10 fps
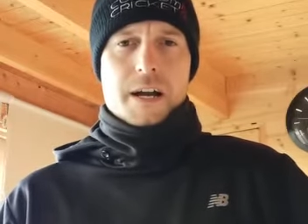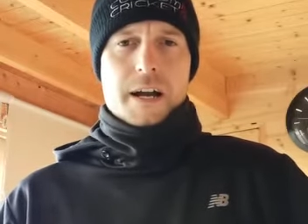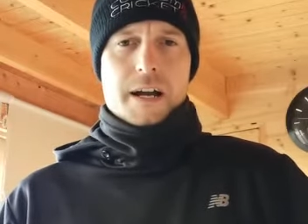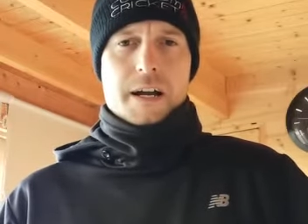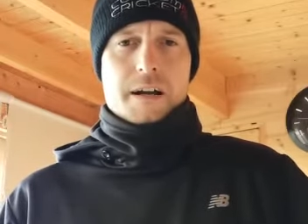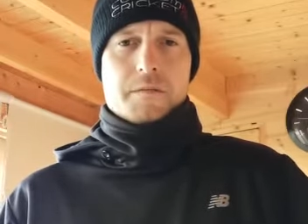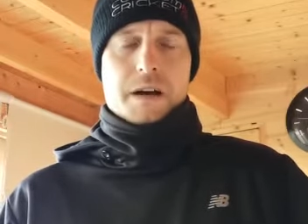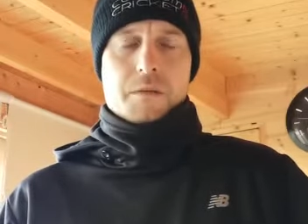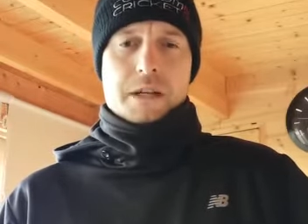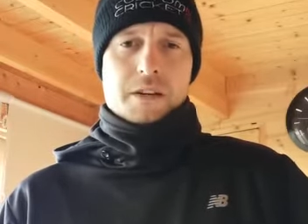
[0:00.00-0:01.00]
Um,
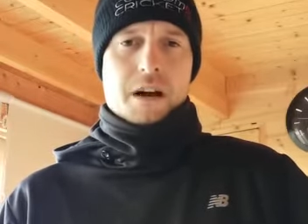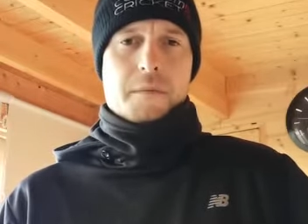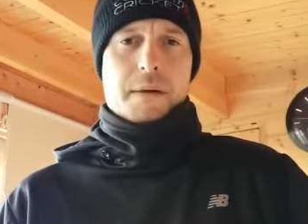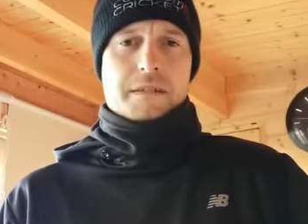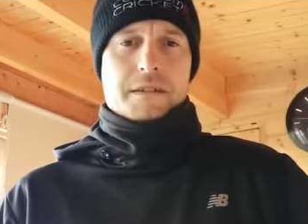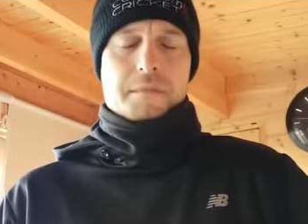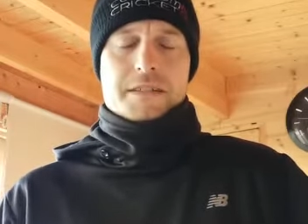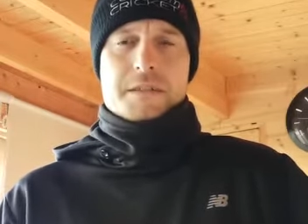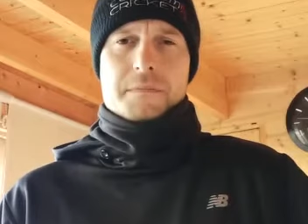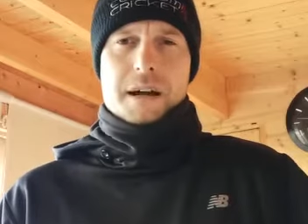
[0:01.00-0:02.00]
when you've got a, bat, a
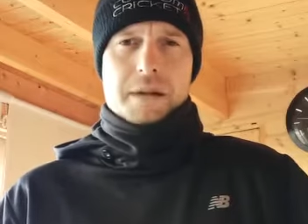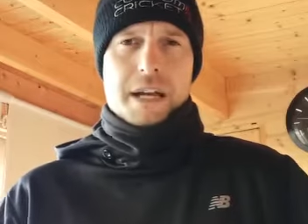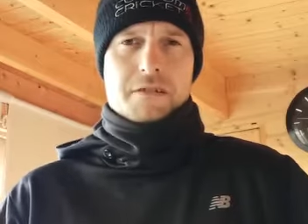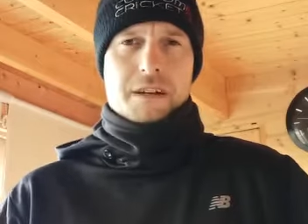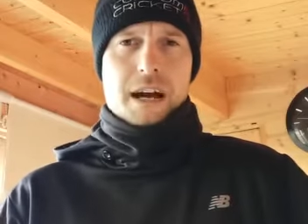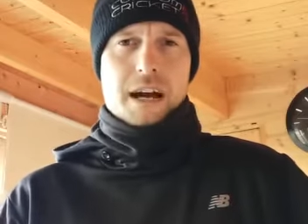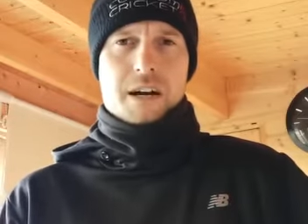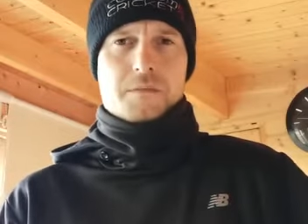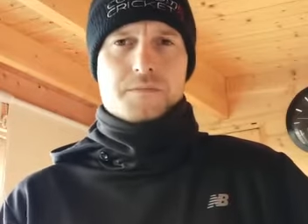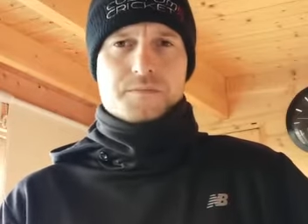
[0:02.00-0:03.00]
master bat maker at the
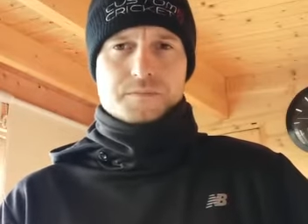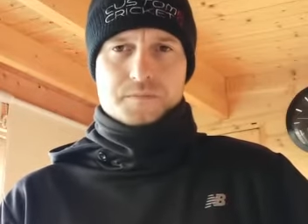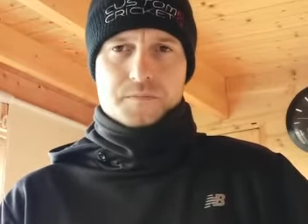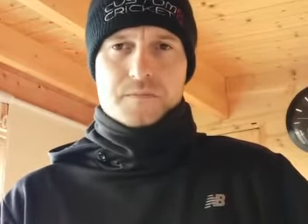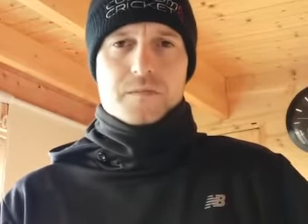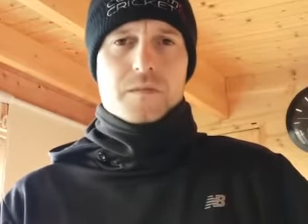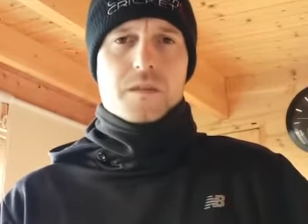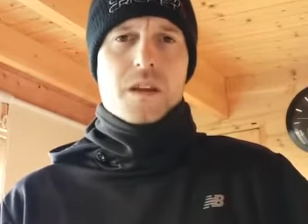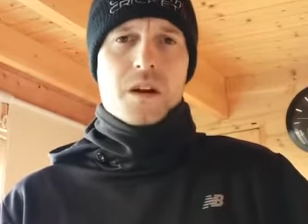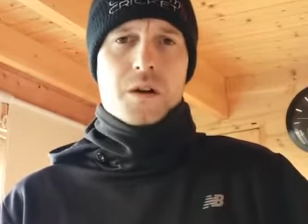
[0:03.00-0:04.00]
helm,
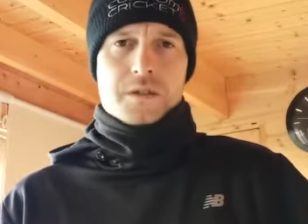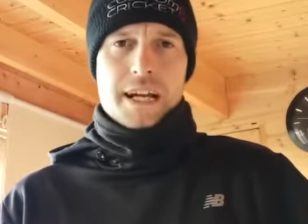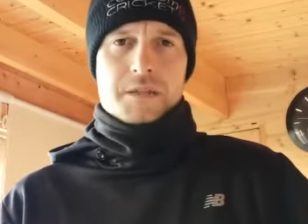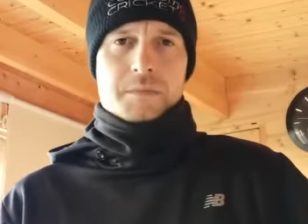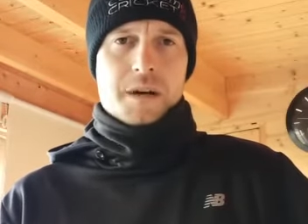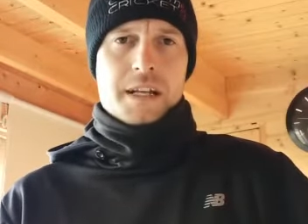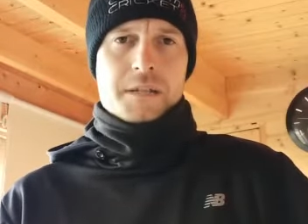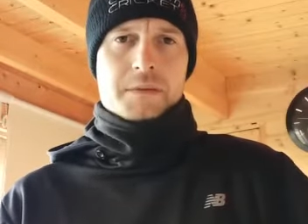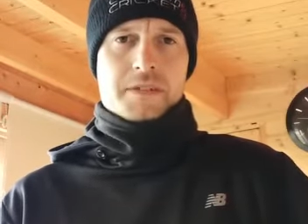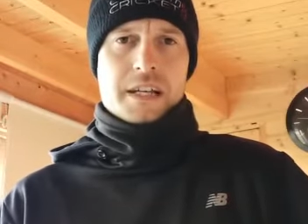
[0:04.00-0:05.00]
who's an expert in
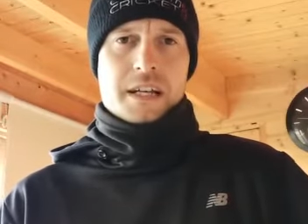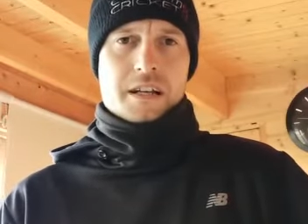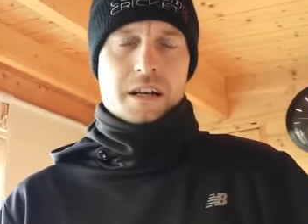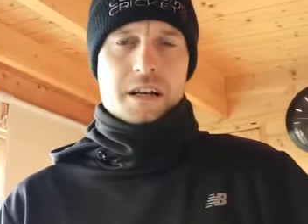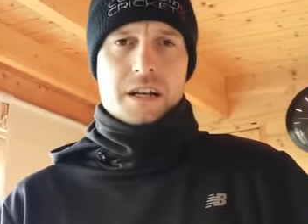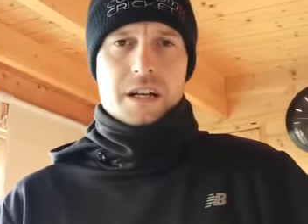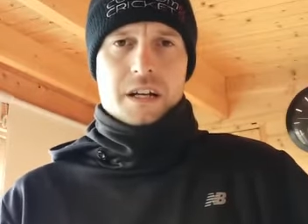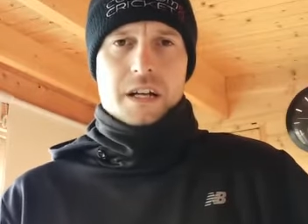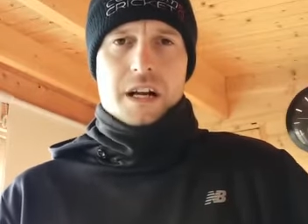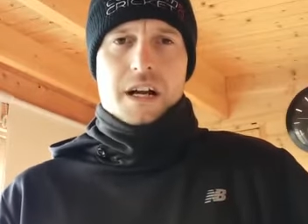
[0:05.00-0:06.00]
this particular
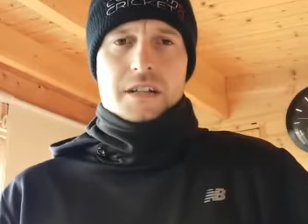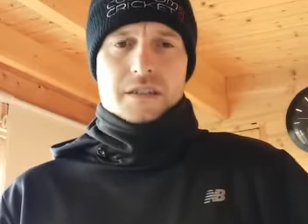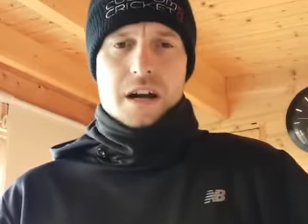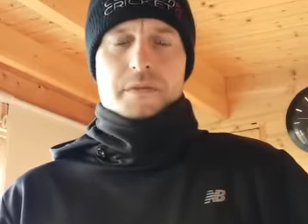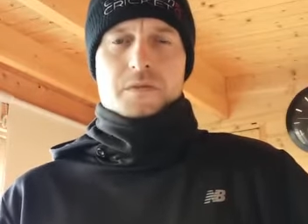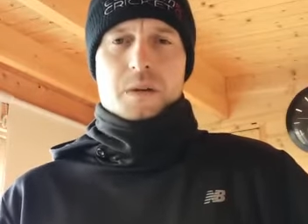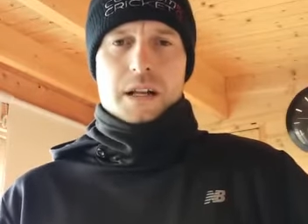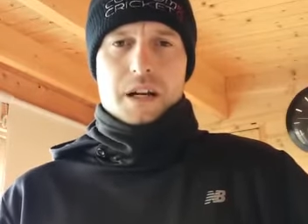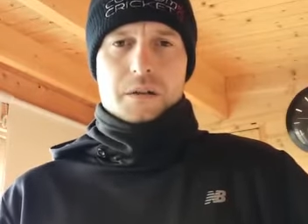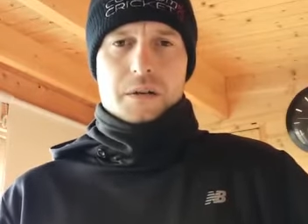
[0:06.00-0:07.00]
type of
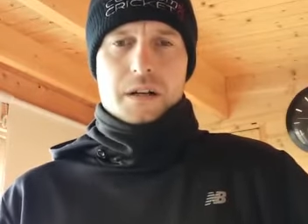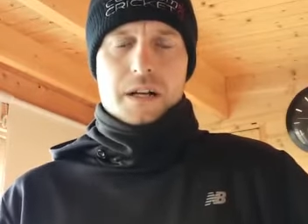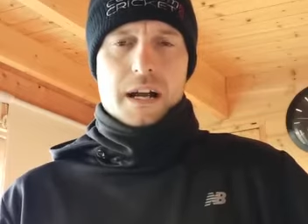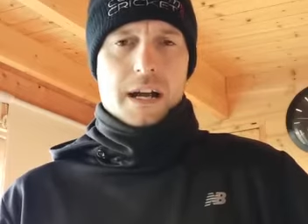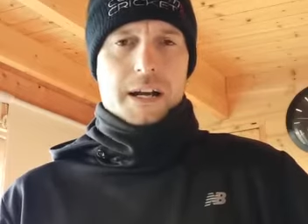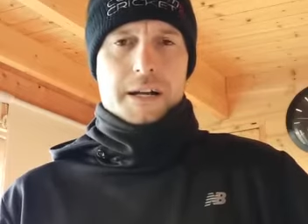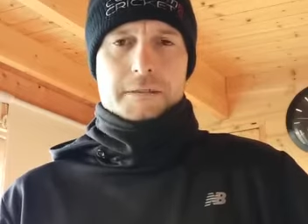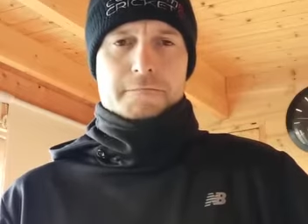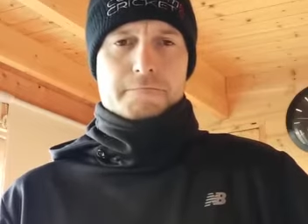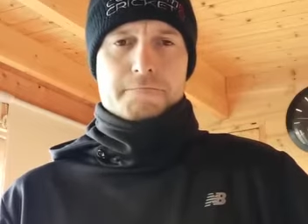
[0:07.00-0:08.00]
willow,
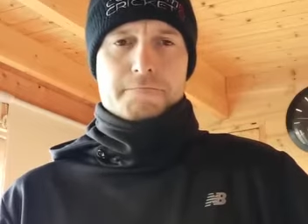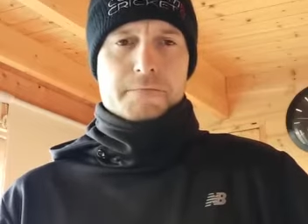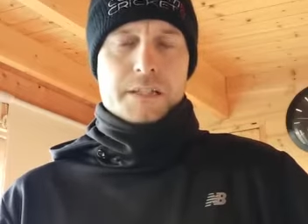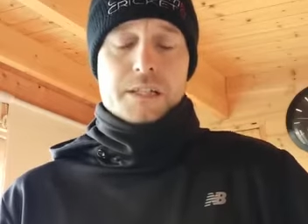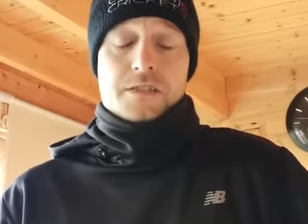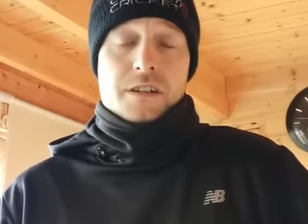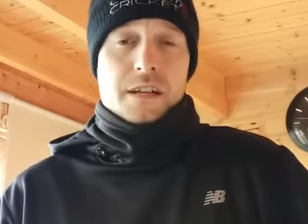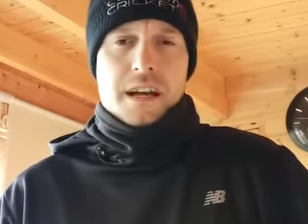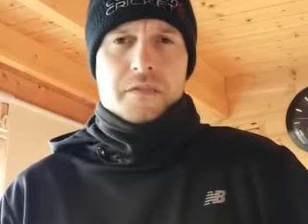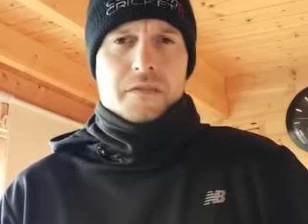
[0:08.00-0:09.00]
um, you're just going to
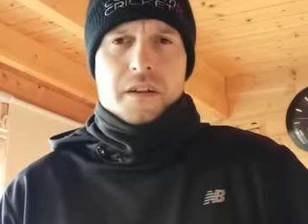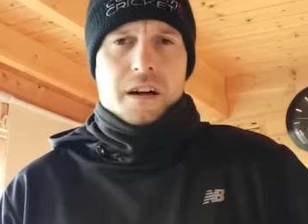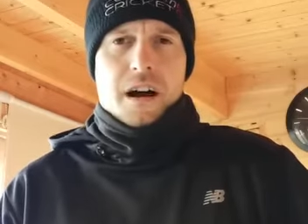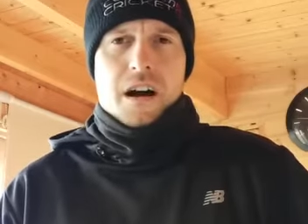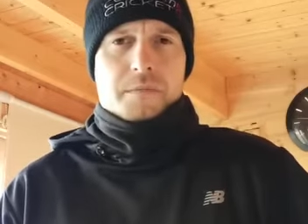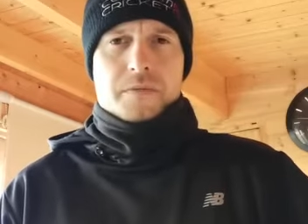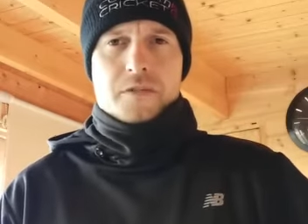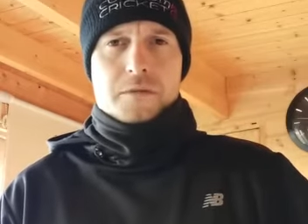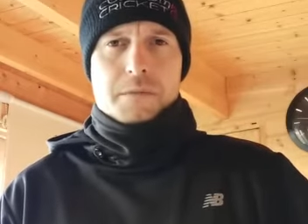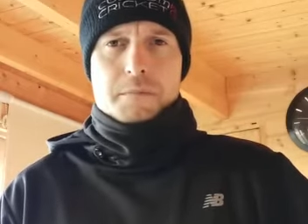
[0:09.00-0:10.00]
get a high
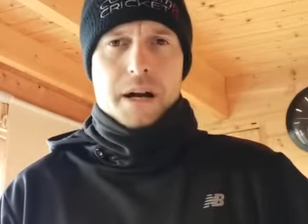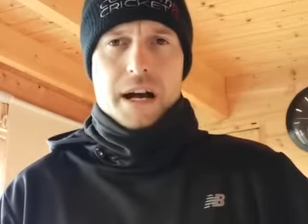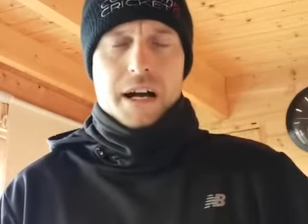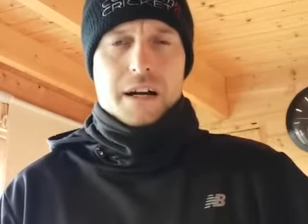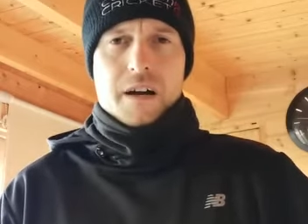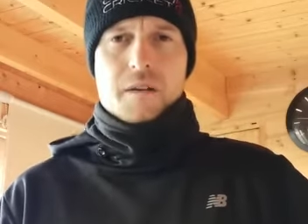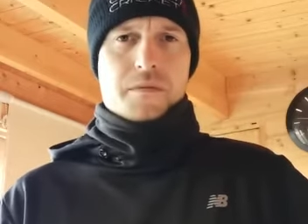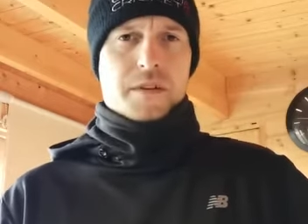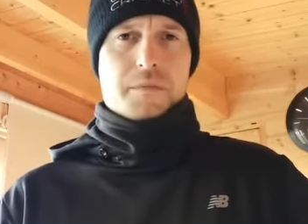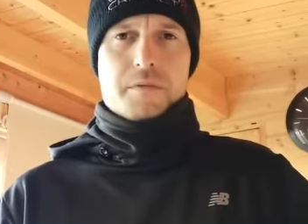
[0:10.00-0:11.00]
performing bat.
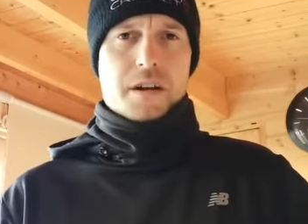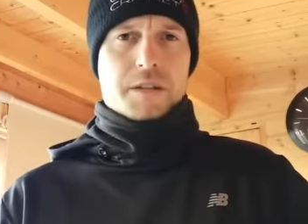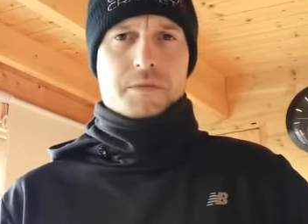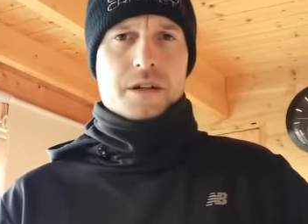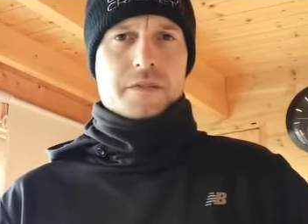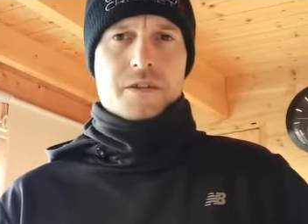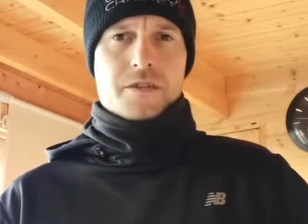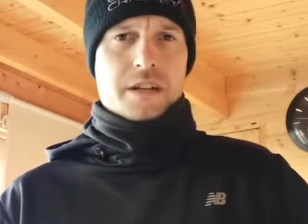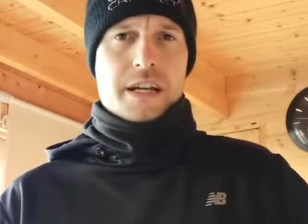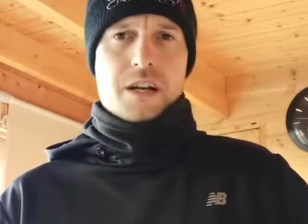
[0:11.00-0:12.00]
And for the price point of
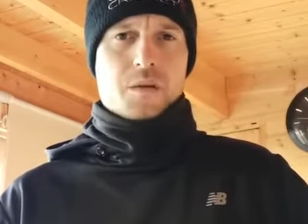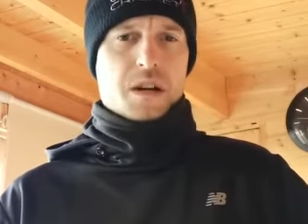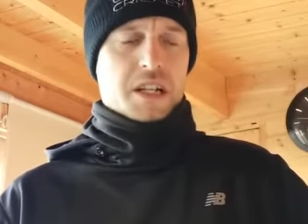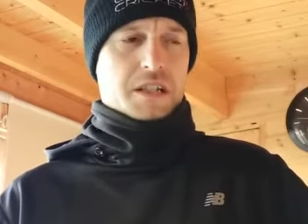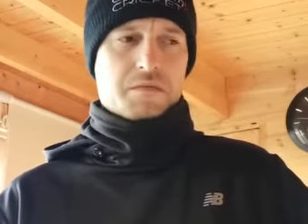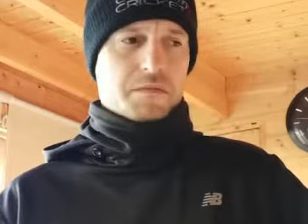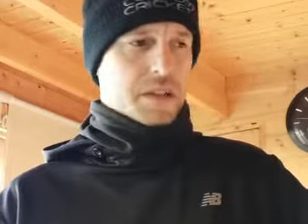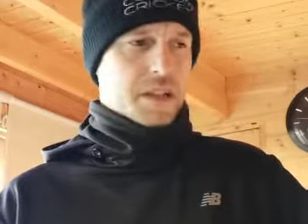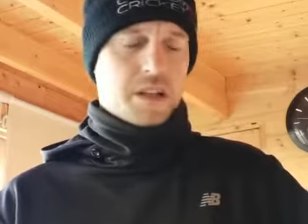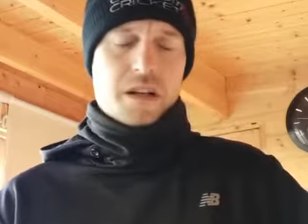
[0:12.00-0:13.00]
180 quid,
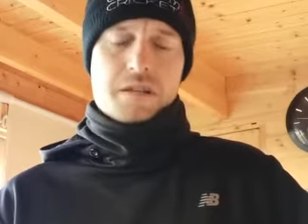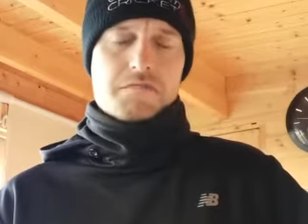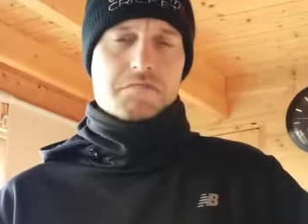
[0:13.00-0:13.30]
you know,